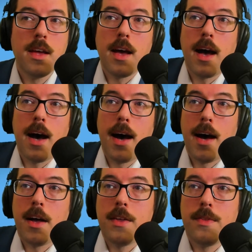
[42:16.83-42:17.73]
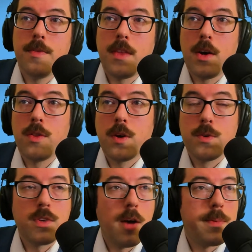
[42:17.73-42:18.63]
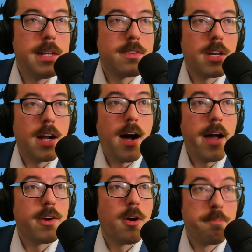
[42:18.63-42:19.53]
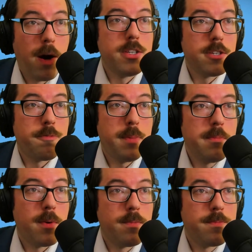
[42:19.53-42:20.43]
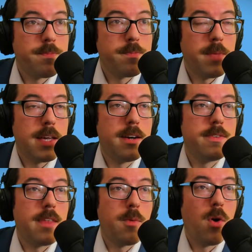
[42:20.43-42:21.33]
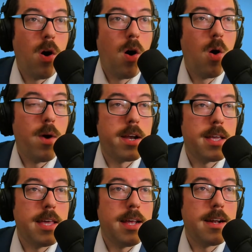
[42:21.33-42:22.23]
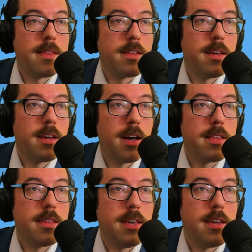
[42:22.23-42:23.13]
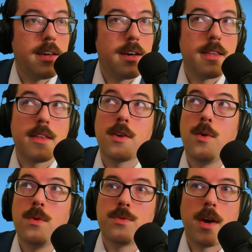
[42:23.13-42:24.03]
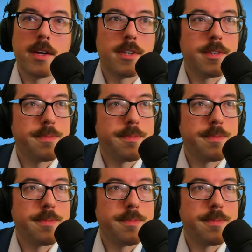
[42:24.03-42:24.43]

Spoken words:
those companies are going to hire a bunch of people because they will all want to get in on the gold rush.